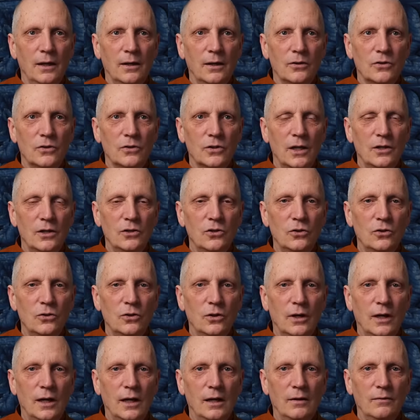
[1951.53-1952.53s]
sends you
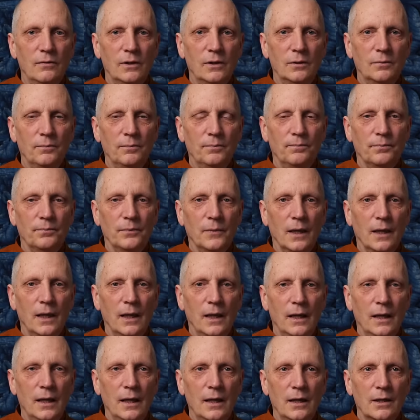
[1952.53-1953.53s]
to heaven.
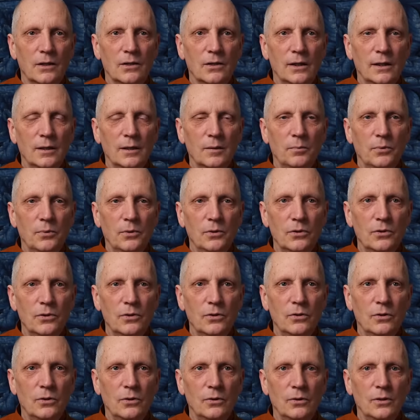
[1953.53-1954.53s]
It's like a
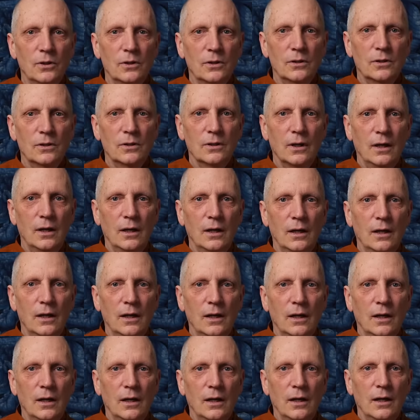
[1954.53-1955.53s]
person who has
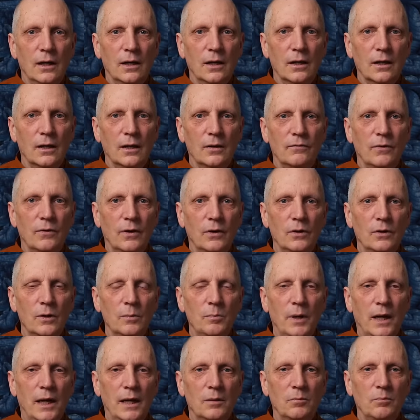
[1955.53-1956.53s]
got very
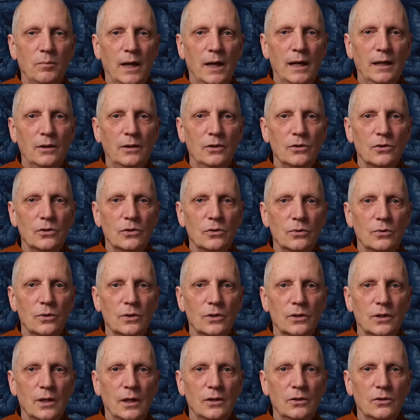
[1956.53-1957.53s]
bad manners who is
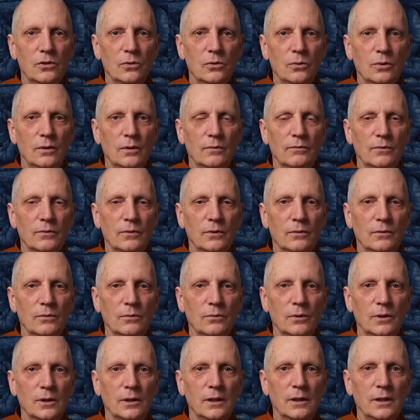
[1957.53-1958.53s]
sent to a
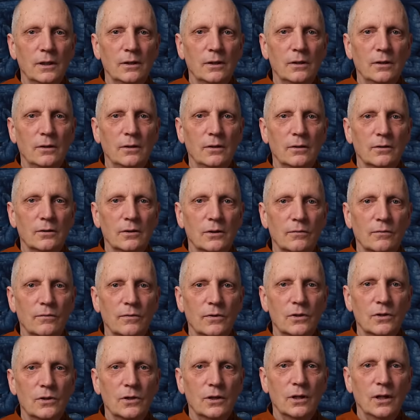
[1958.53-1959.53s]
really
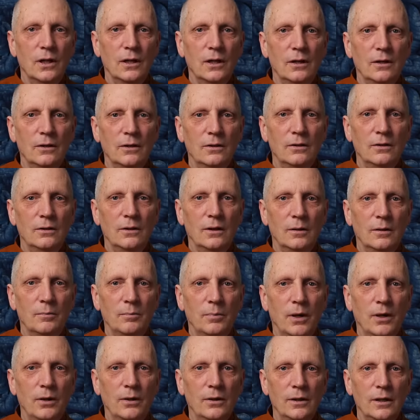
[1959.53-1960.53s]
sophisticated uh,
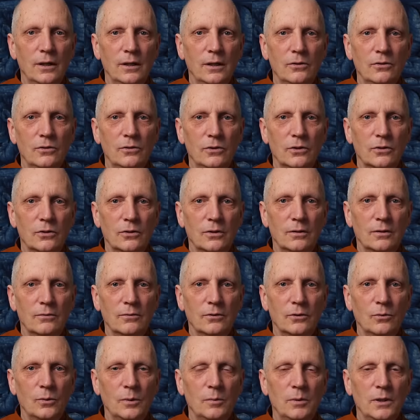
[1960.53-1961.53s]
party. You're just,
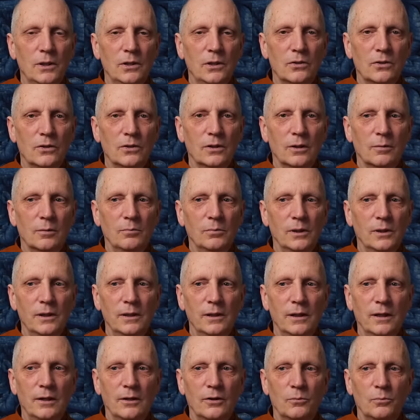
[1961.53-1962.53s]
you would be just
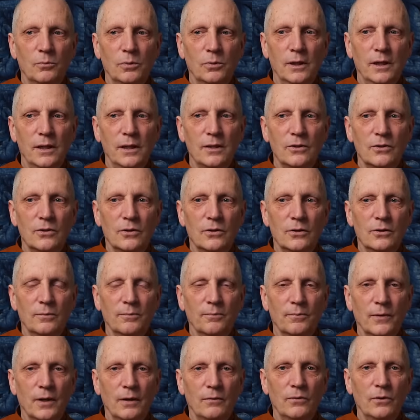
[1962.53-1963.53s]
completely out of place.
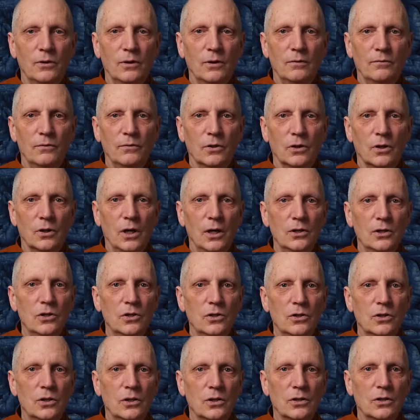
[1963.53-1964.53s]
If, you, if your
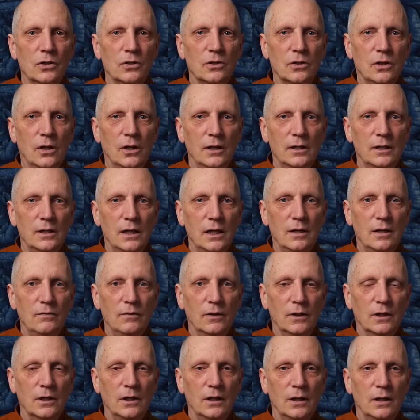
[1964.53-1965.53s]
consciousness is not
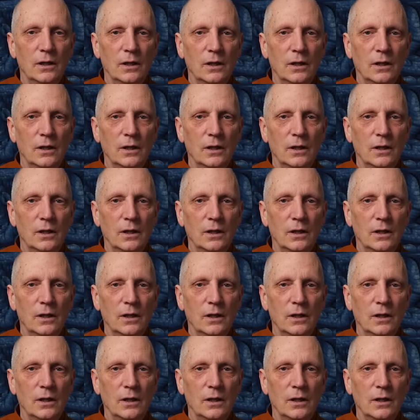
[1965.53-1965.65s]
Devic,